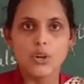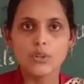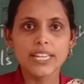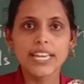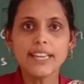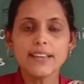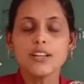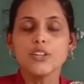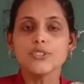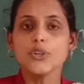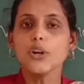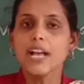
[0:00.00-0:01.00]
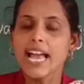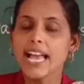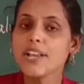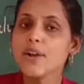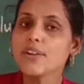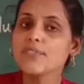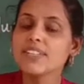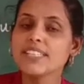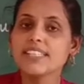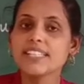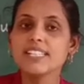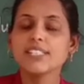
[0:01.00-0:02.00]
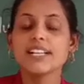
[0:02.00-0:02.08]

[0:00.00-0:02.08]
Okay, so along with this